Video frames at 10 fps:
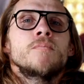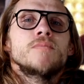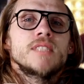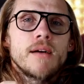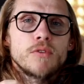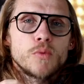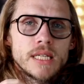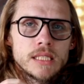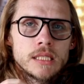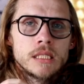7
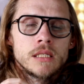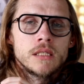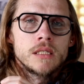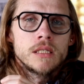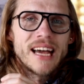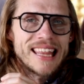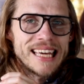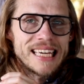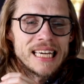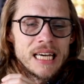weeks, I
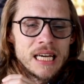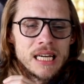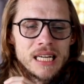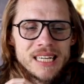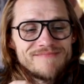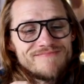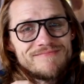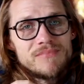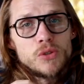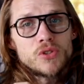think,
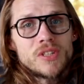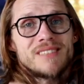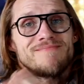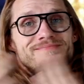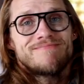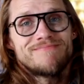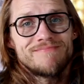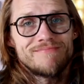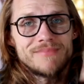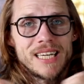usually.
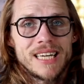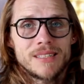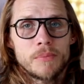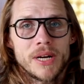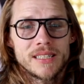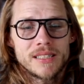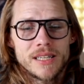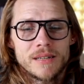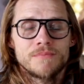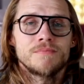And I hate to break it to
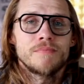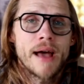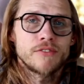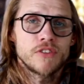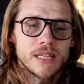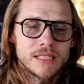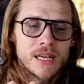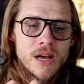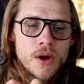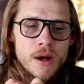you, Mavs fans.
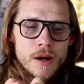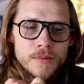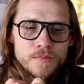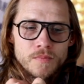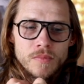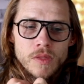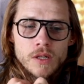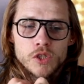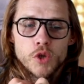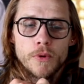
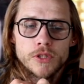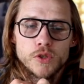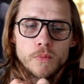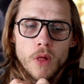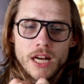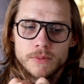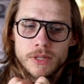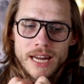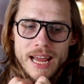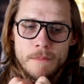2.2 blocks
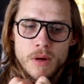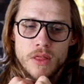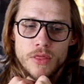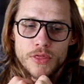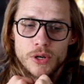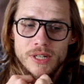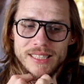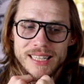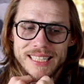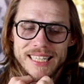per game, third
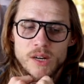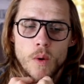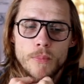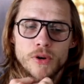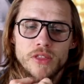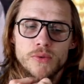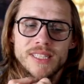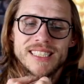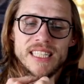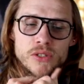in the league, 1.3
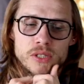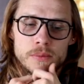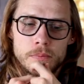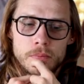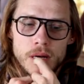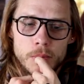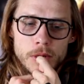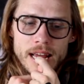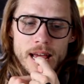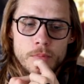steals
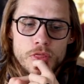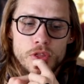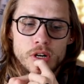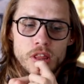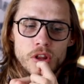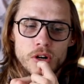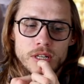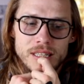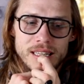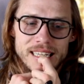per game, 33rd
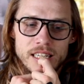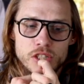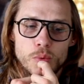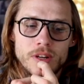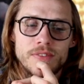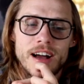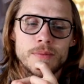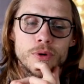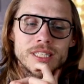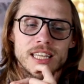in the league,
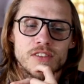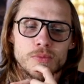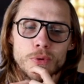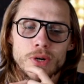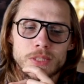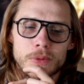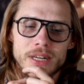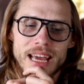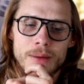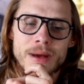25.7 points per
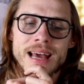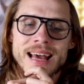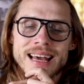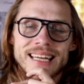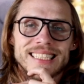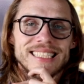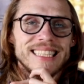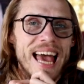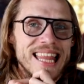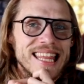game,
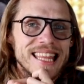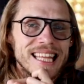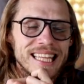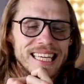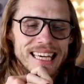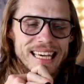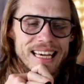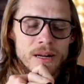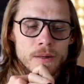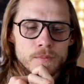10th in the league,